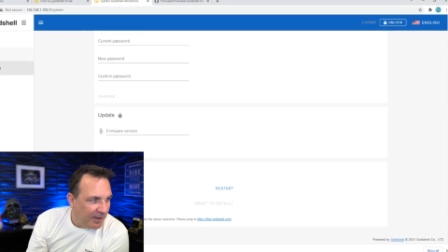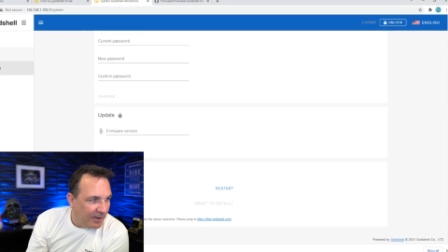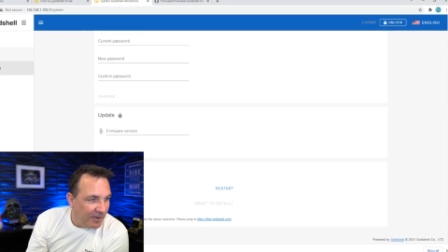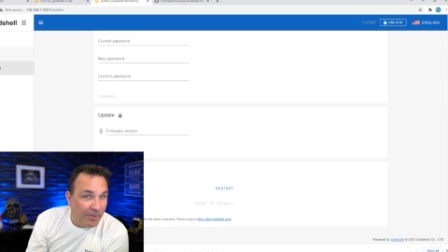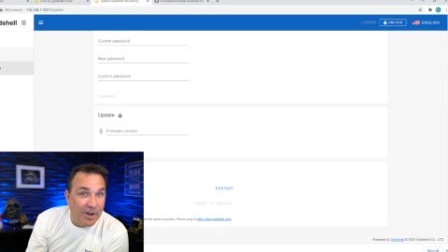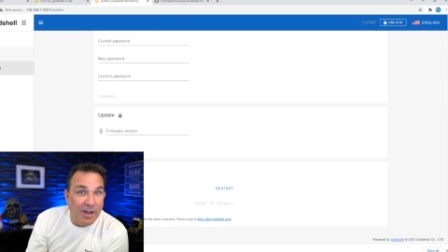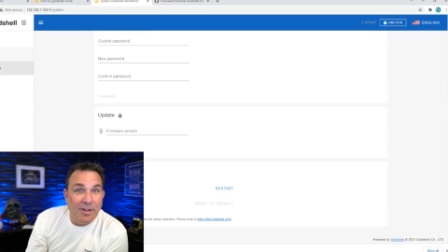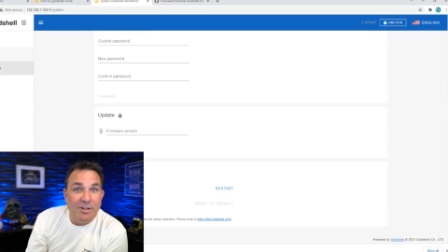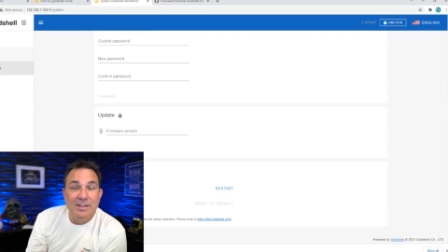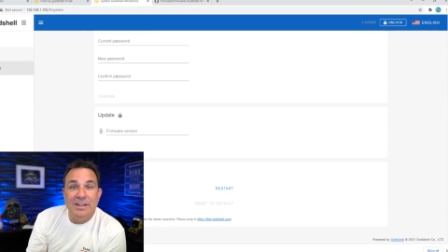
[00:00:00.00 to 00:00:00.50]

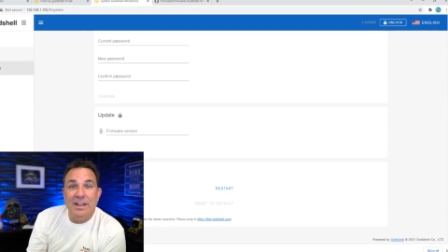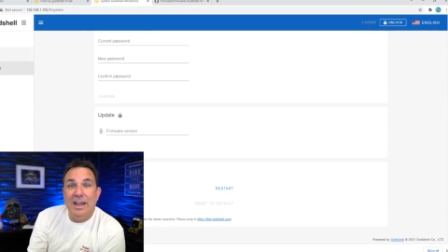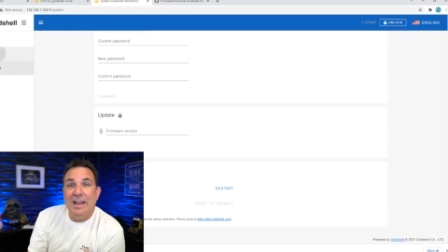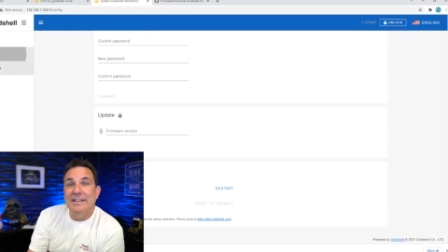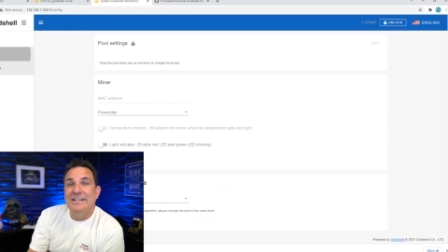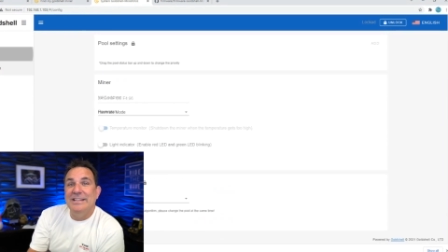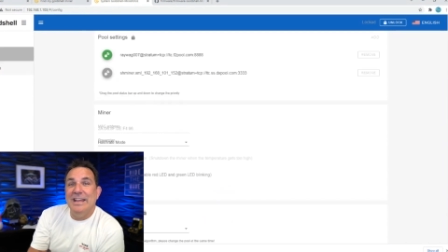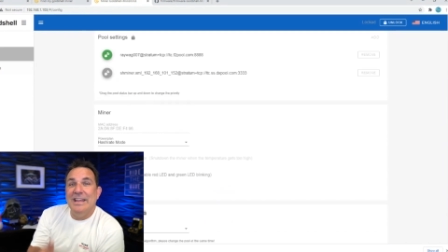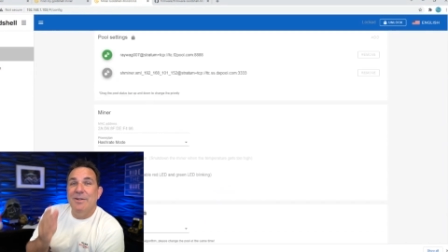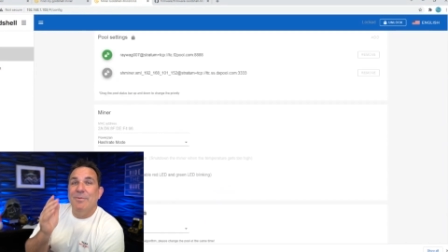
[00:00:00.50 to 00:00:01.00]
Well,
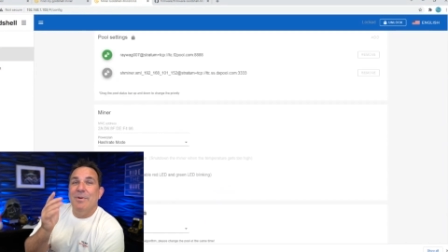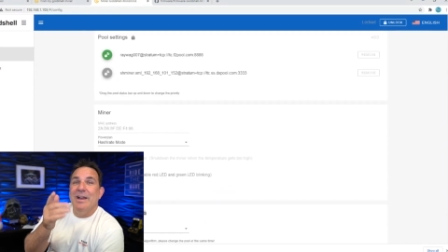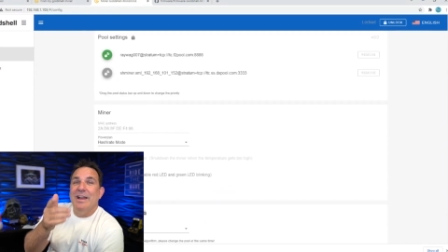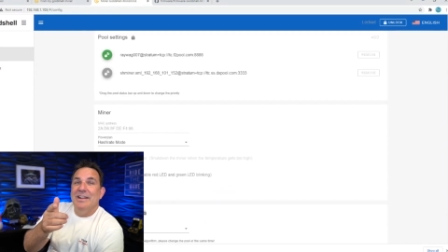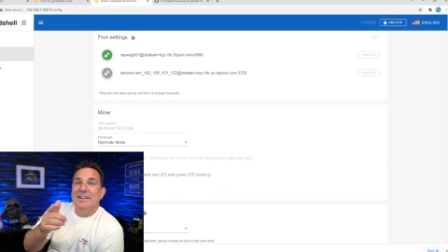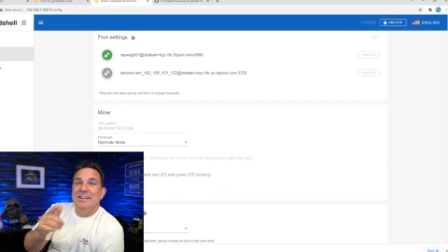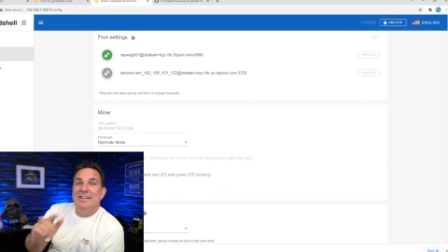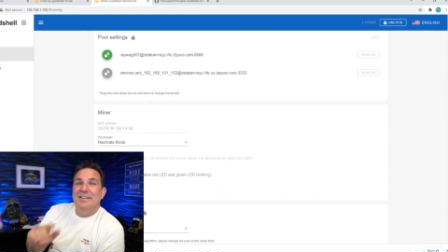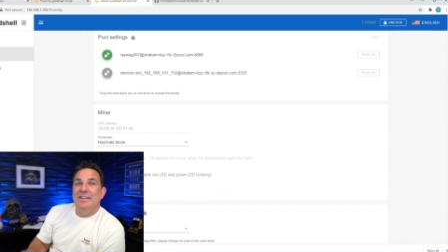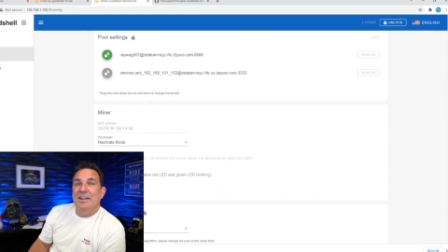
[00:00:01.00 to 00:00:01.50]
I tell you
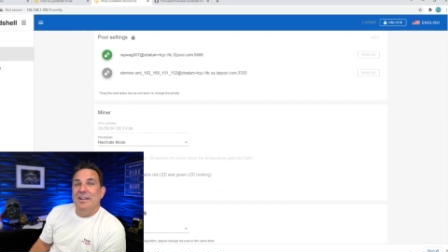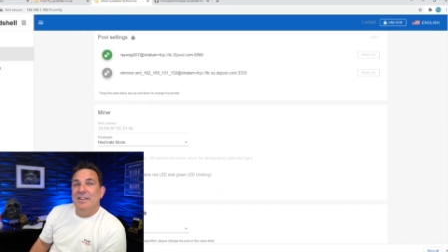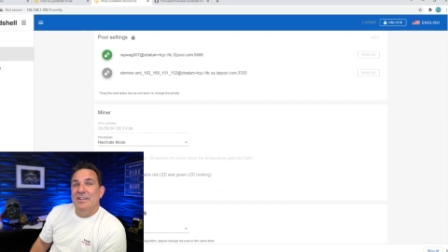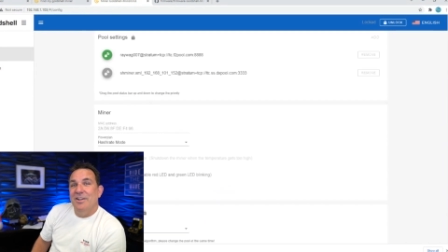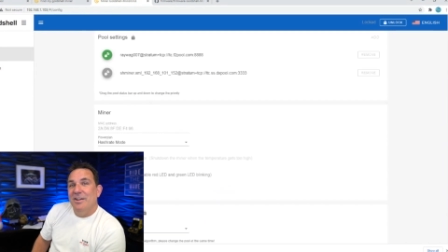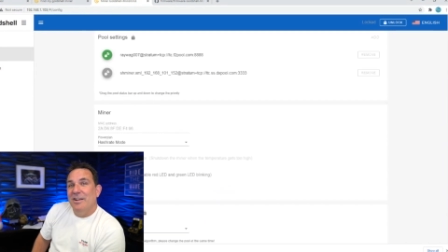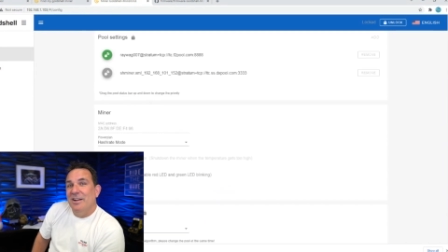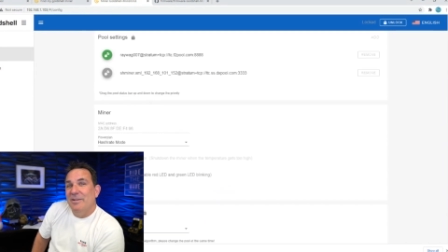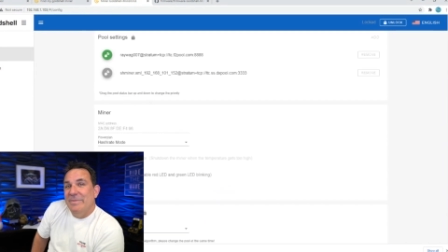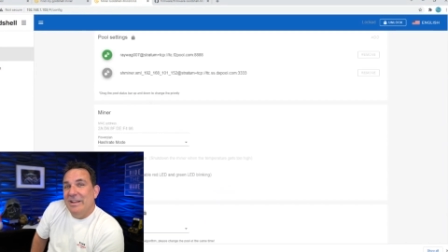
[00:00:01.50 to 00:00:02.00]
what,
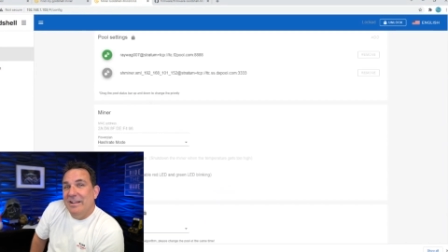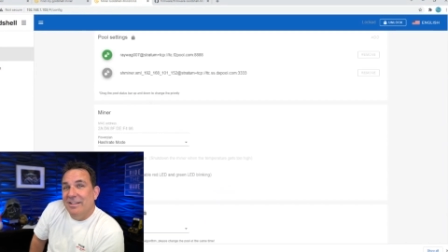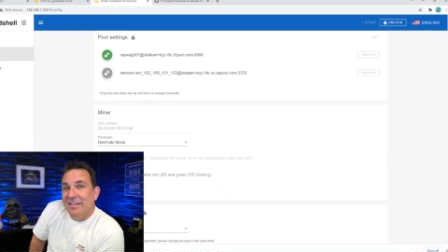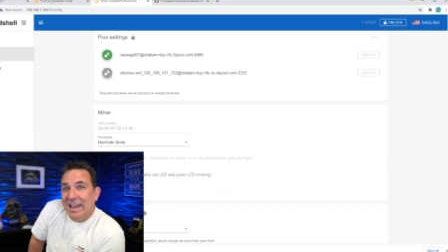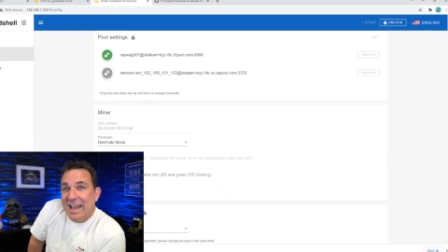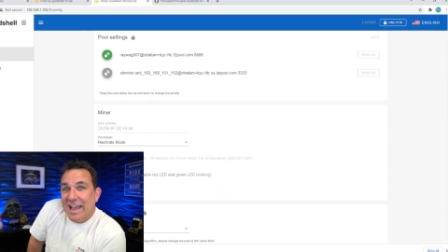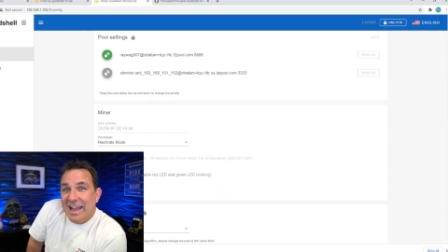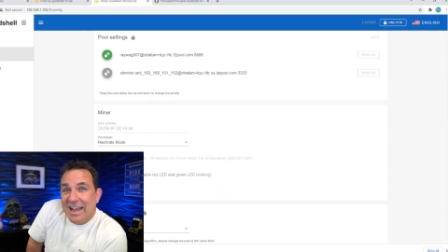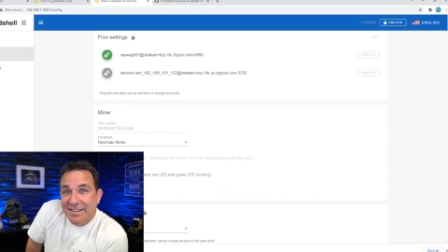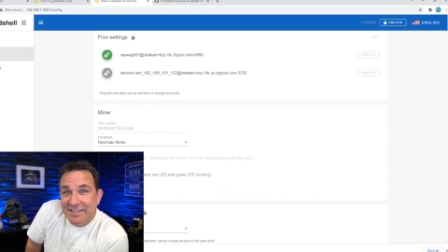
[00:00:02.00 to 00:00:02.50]
you're going to be
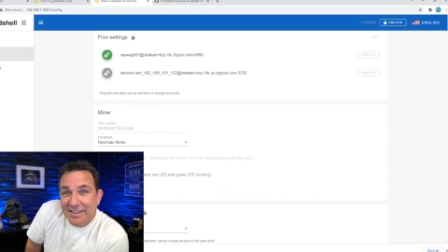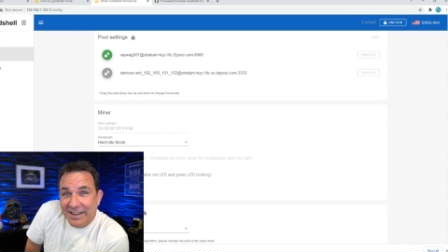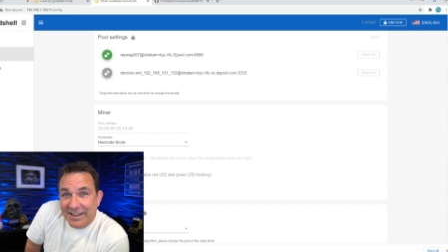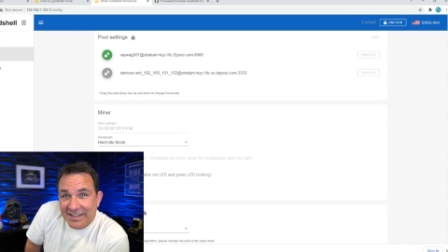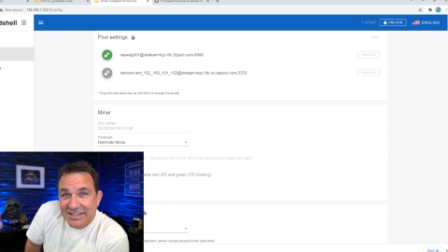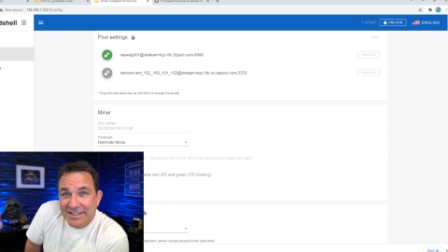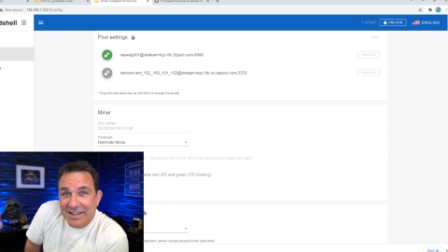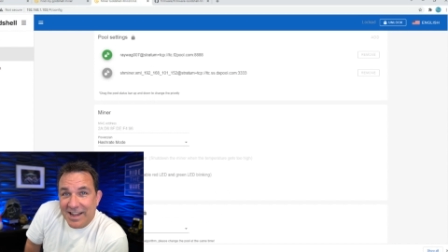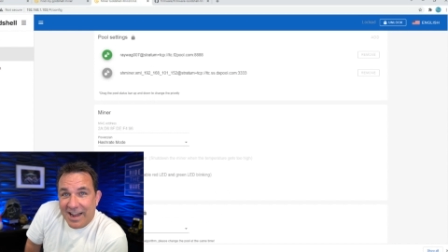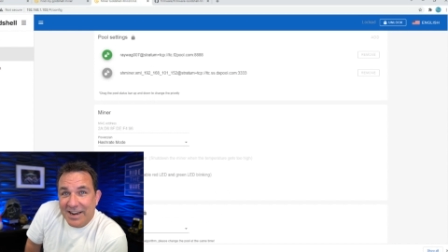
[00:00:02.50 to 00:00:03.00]
glad that
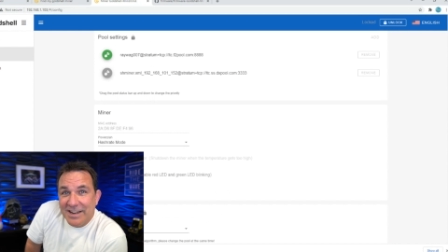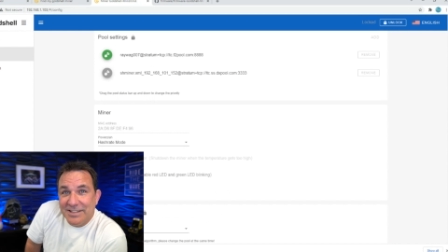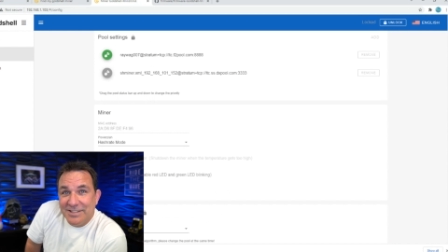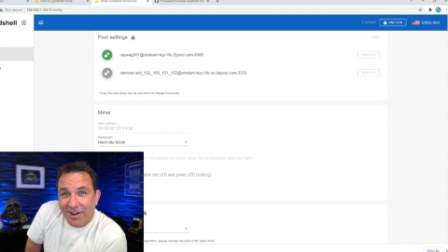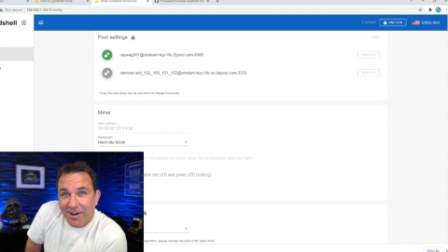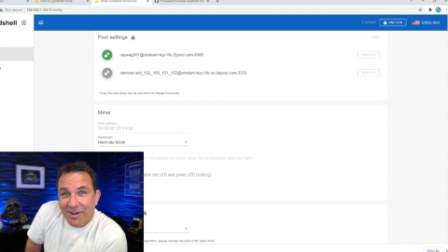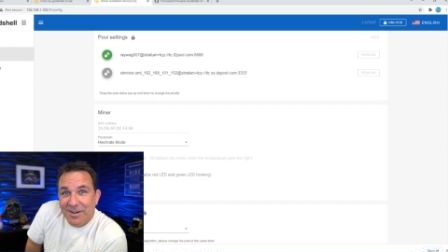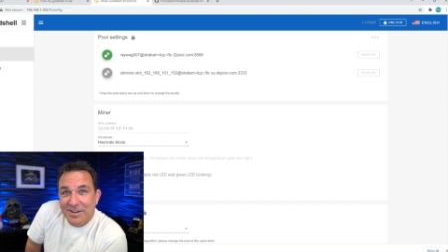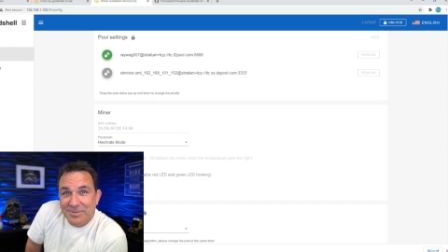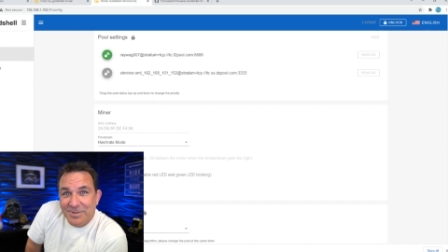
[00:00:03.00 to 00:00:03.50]
it's not as
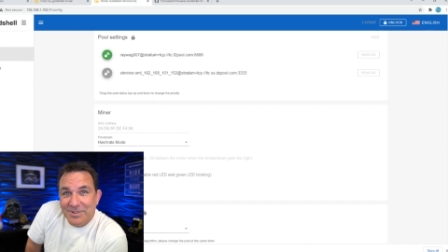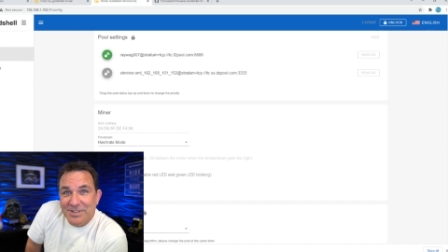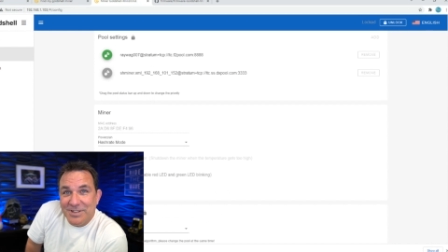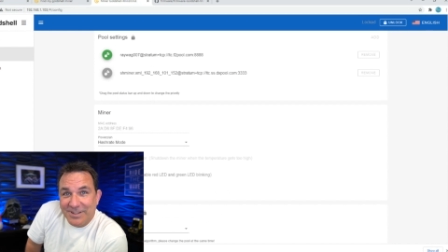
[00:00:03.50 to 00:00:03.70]
hard as what